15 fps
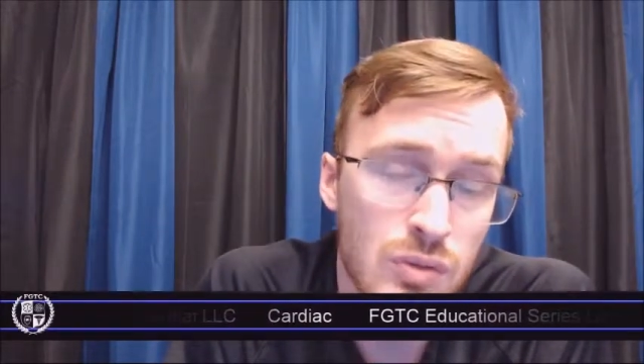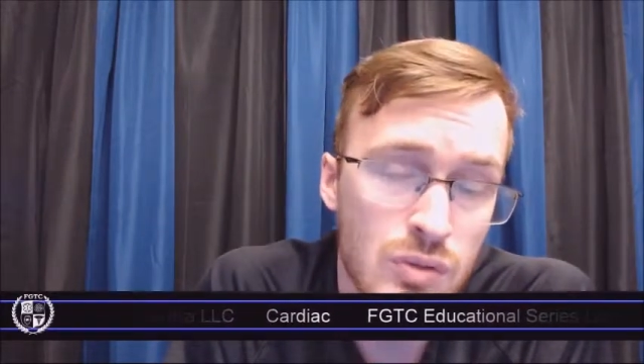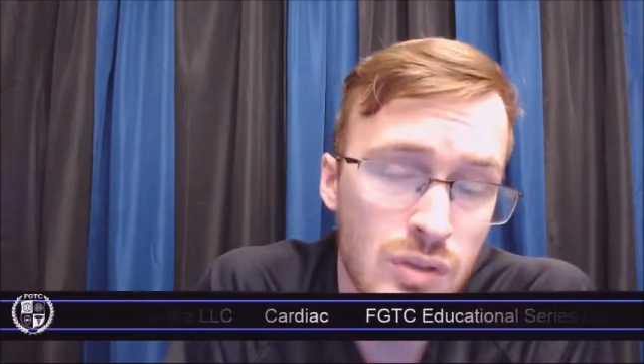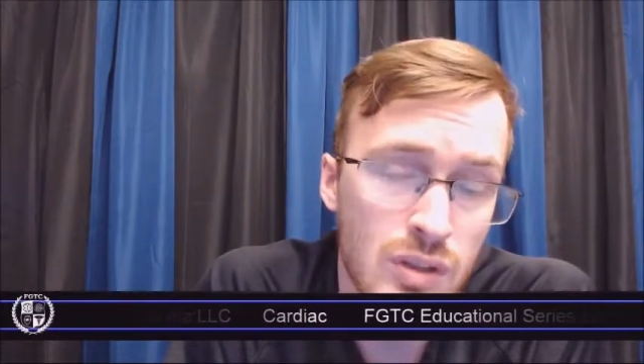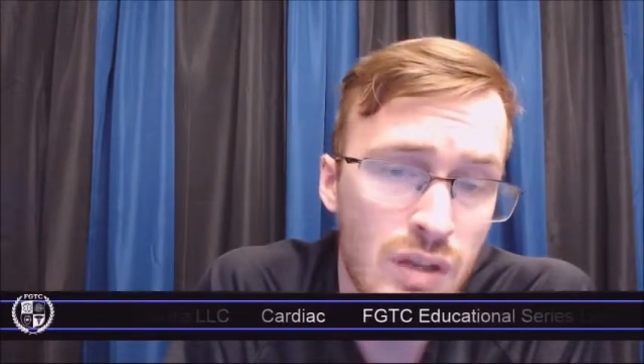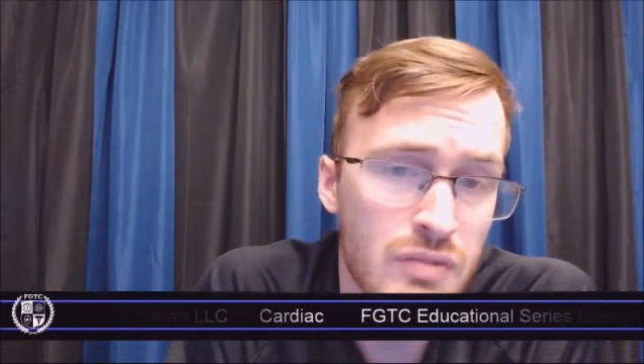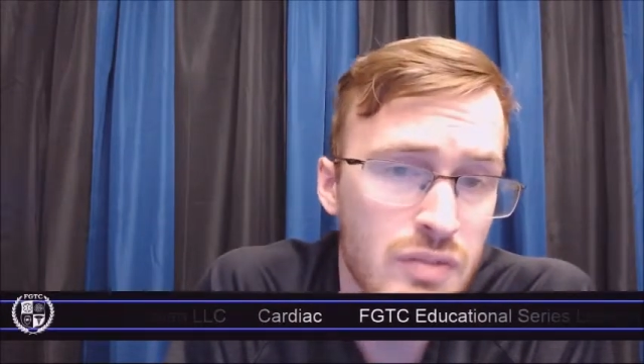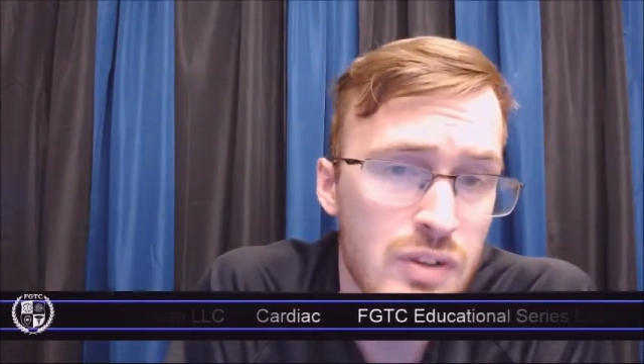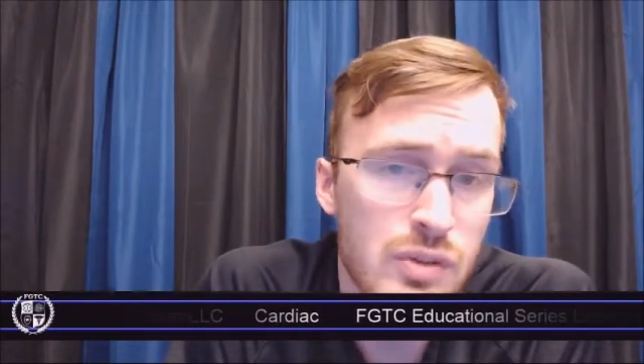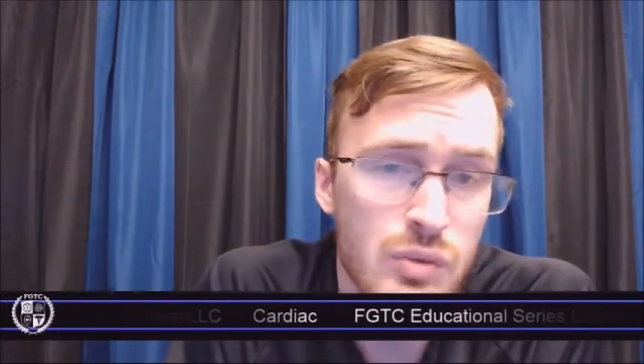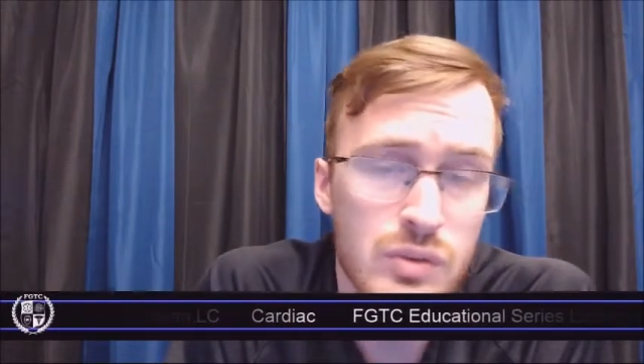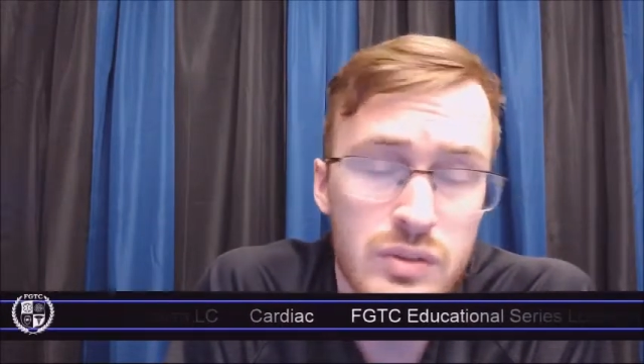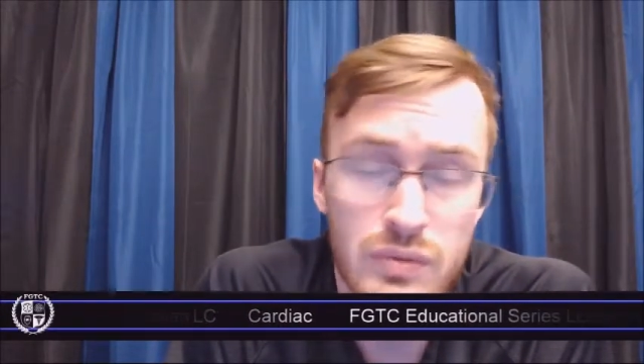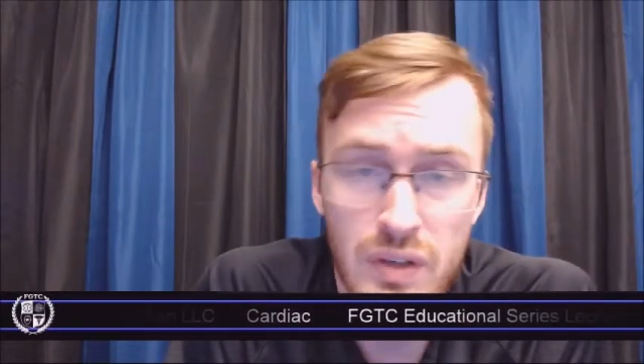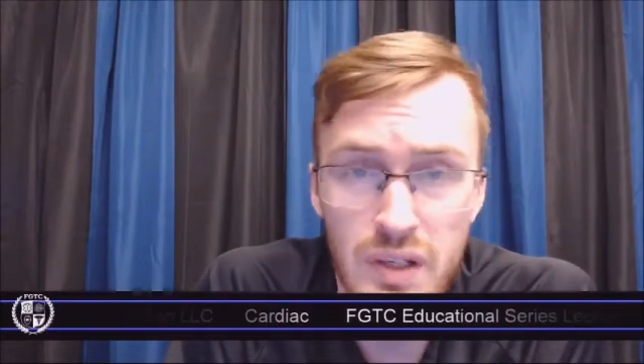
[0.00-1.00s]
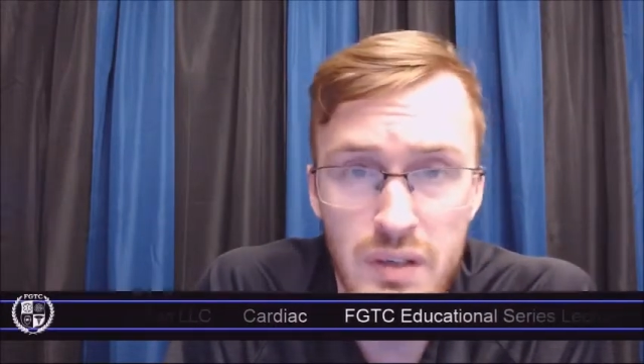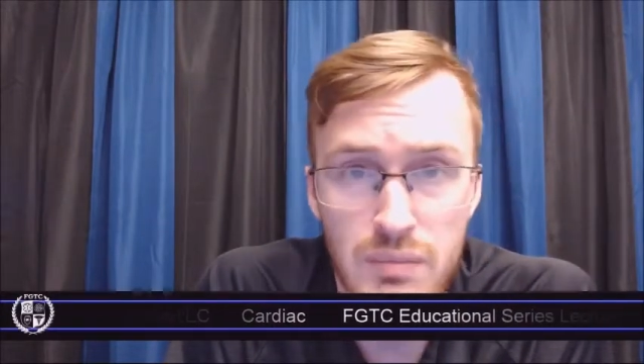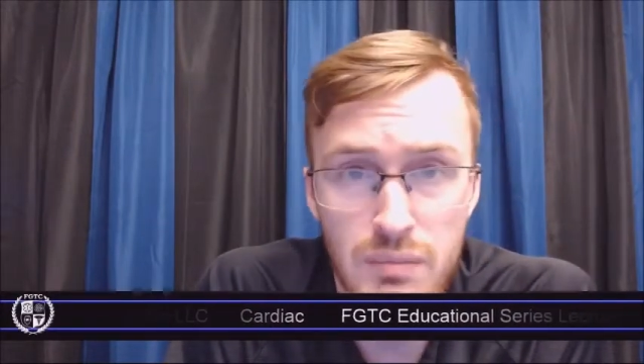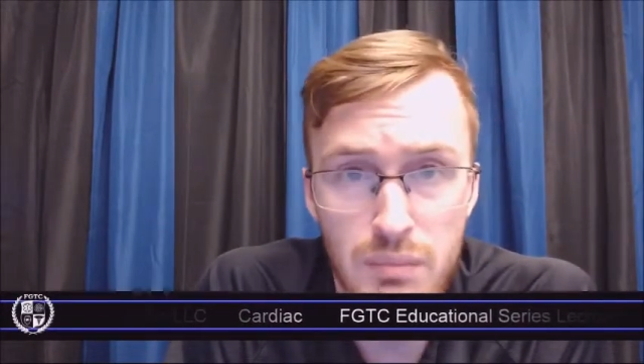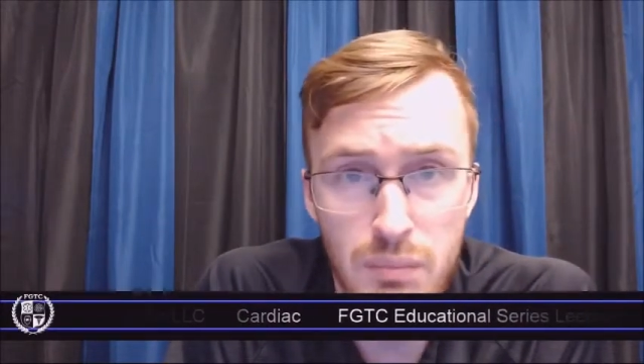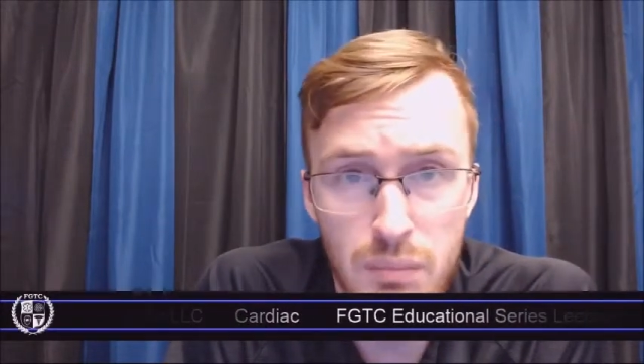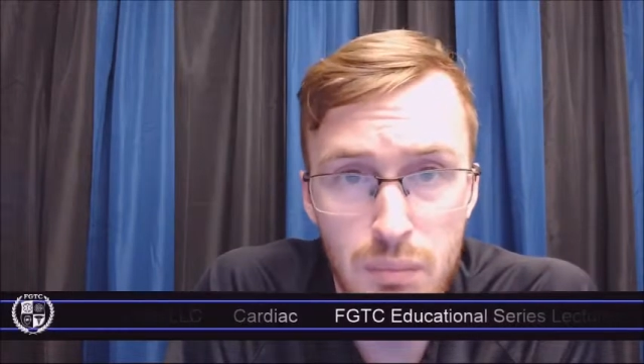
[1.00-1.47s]
And your left ventricle is a very
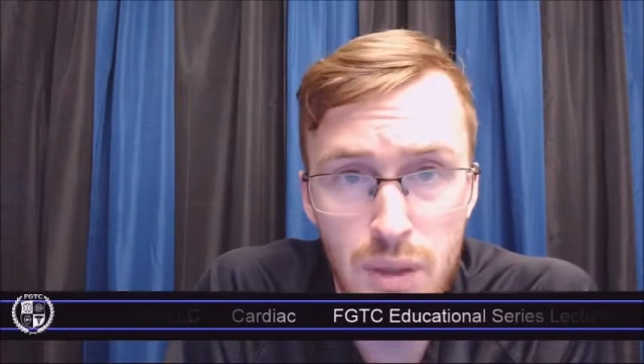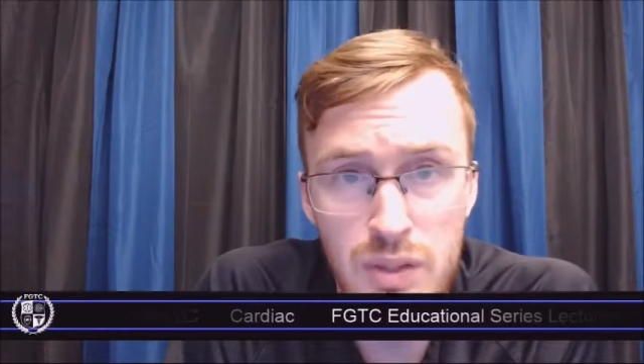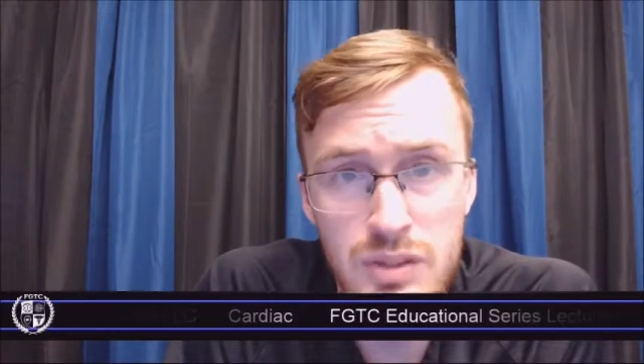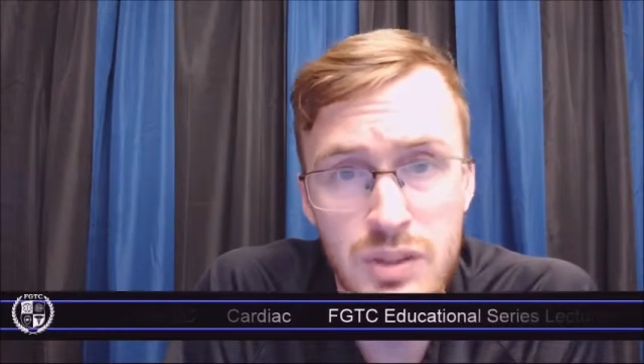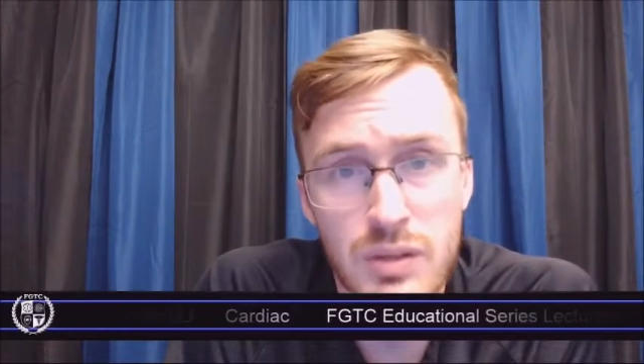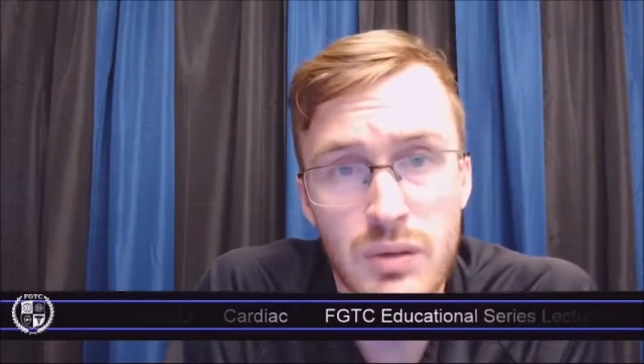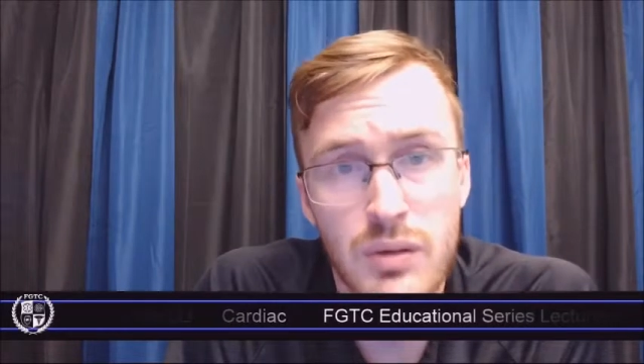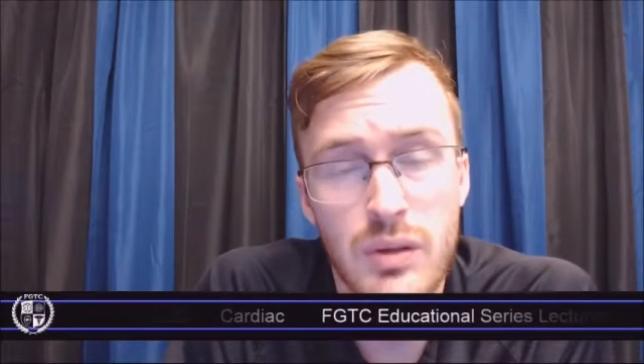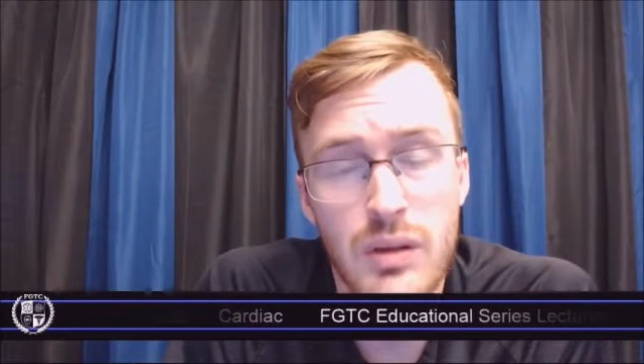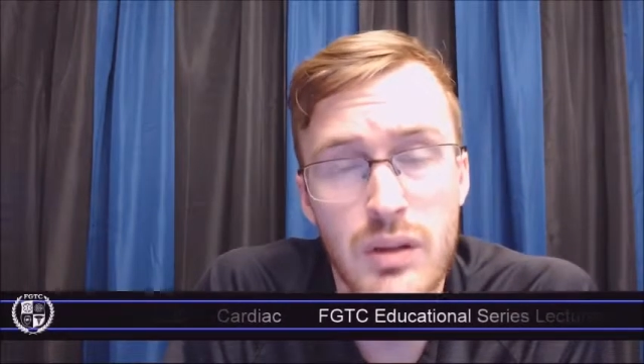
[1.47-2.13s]
muscular